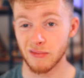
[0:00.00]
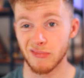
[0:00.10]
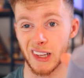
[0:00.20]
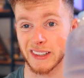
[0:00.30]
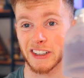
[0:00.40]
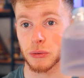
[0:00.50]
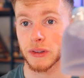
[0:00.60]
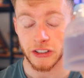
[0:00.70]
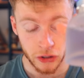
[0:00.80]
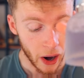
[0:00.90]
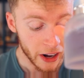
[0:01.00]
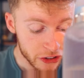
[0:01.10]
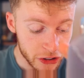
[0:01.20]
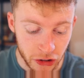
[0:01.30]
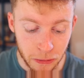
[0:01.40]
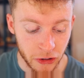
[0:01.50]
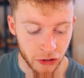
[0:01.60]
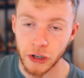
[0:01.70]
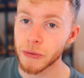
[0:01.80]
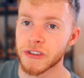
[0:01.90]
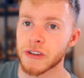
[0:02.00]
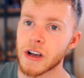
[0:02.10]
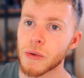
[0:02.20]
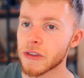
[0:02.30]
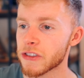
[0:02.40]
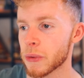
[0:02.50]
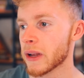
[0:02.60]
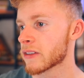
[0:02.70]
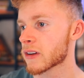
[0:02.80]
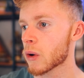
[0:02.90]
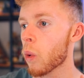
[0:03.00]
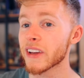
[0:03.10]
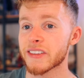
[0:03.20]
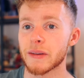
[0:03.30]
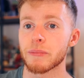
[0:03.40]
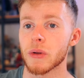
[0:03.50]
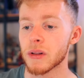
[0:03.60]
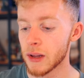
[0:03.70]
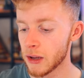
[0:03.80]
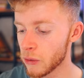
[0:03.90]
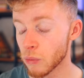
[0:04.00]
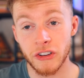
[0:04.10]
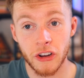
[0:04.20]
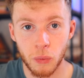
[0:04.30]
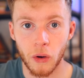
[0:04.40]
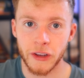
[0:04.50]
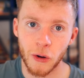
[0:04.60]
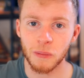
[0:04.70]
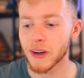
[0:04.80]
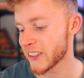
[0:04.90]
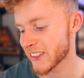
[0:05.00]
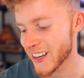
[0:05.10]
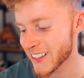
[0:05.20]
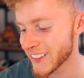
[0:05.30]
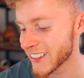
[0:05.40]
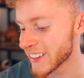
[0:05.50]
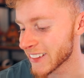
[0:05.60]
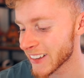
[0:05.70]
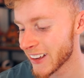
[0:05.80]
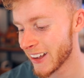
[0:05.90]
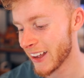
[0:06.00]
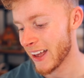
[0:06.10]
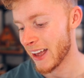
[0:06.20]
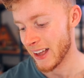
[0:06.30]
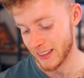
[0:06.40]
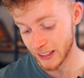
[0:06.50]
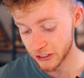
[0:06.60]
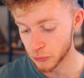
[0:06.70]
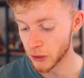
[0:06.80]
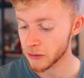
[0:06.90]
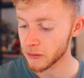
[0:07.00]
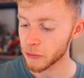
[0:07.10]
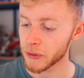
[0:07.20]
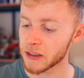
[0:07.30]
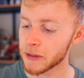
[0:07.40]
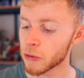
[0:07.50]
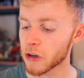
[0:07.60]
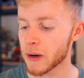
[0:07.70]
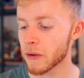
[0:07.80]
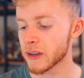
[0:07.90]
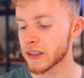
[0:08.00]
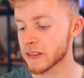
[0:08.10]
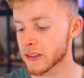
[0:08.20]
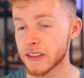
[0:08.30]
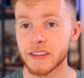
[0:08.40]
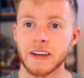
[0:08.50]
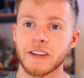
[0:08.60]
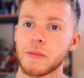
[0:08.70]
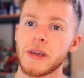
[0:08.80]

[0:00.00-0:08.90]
like this one, there's not actually too much notes that go onto it. It's quite simple, which is what the old money aesthetic is. This one that we're going to be talking about is considered to